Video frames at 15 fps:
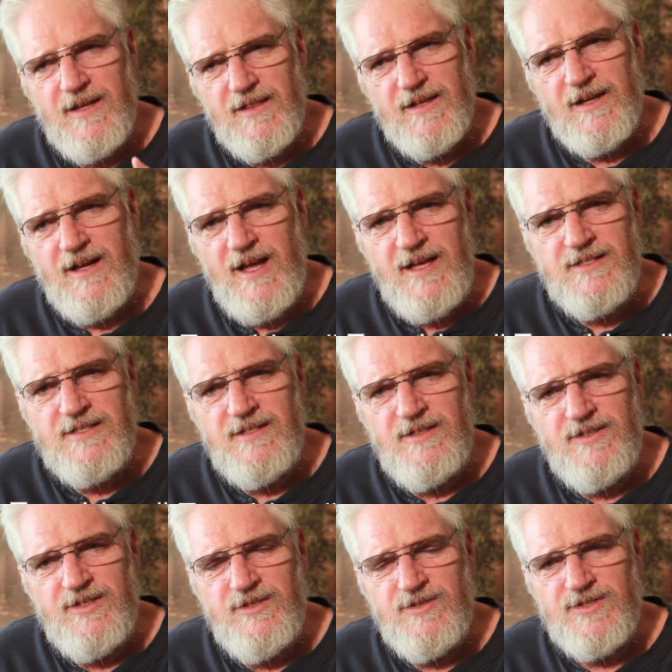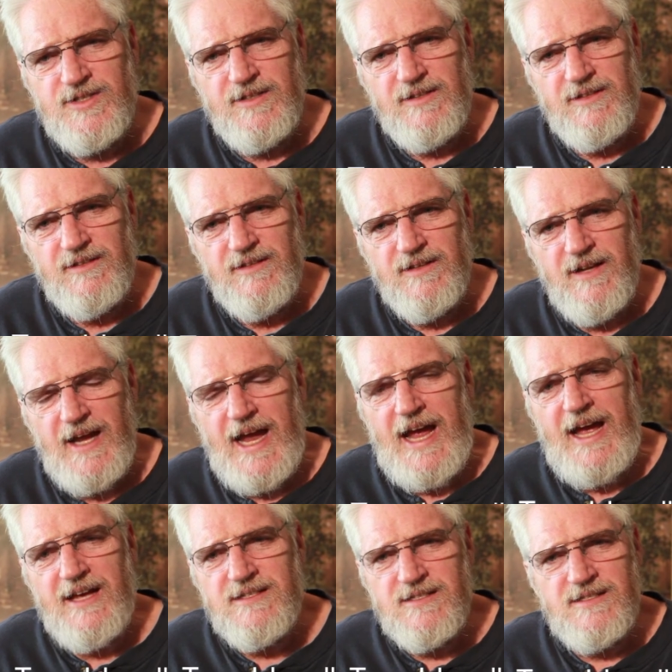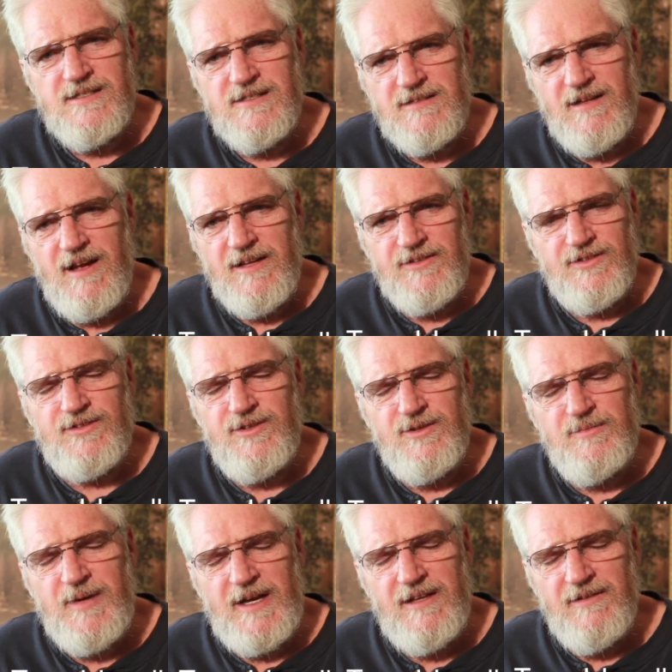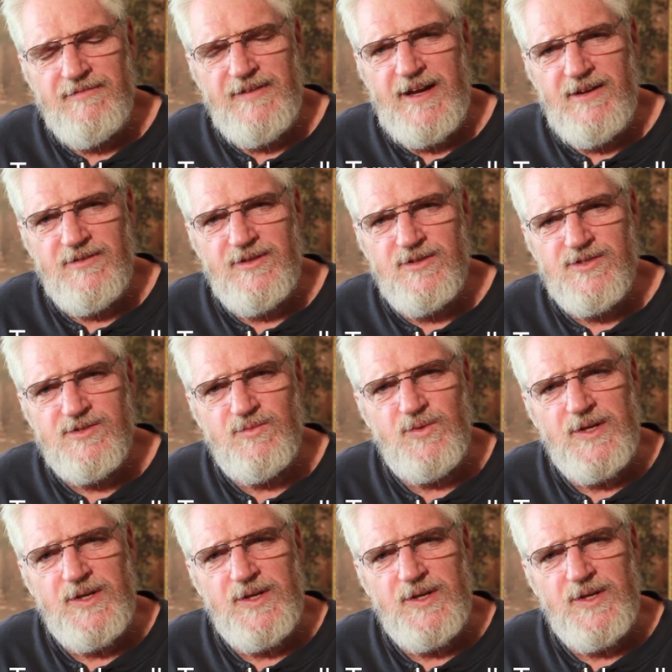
The Constitution, as thought through by the founders,